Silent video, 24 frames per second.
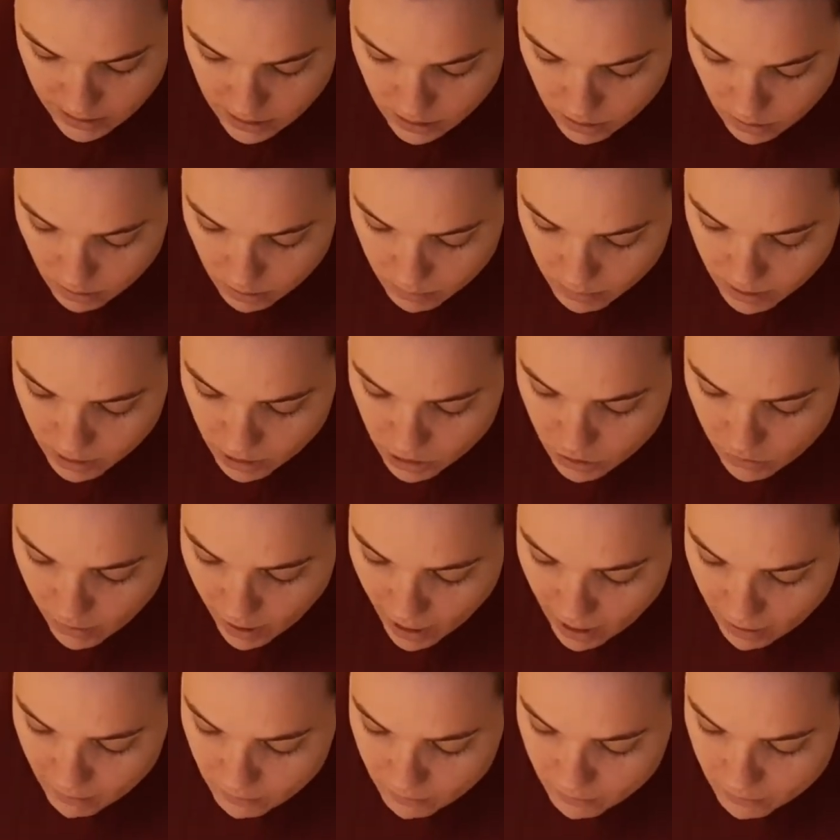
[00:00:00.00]
is going to be the
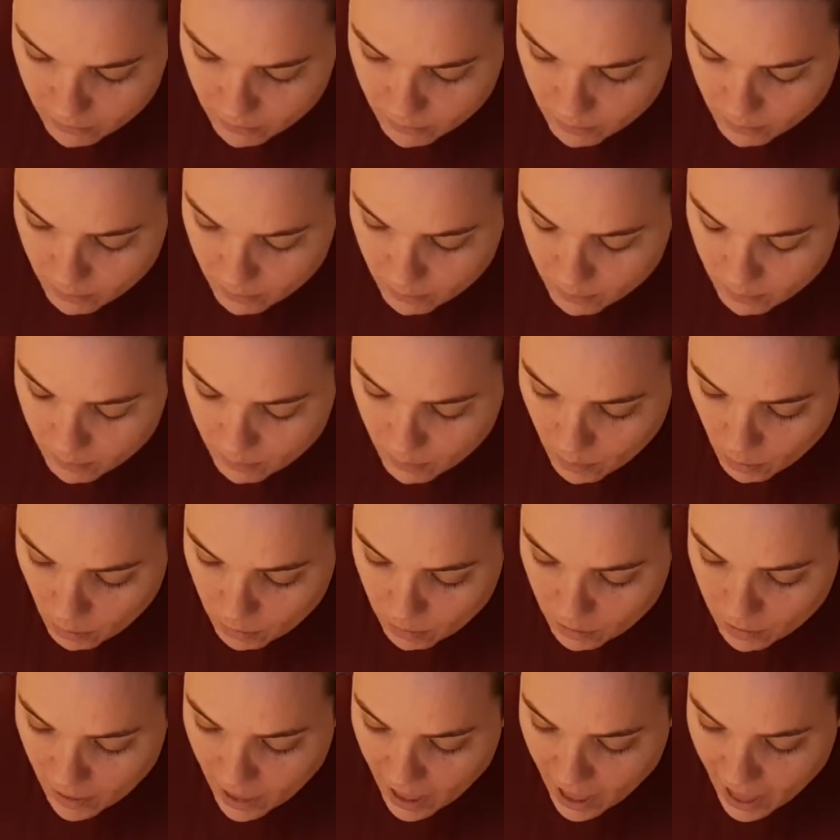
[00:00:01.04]
giraffe, both
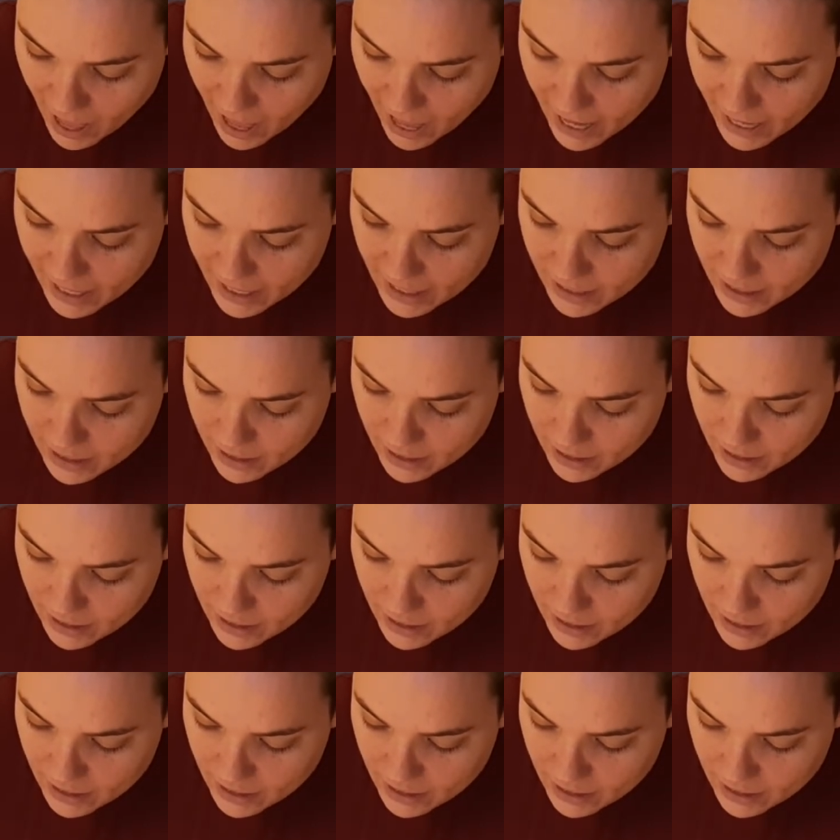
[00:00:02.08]
the head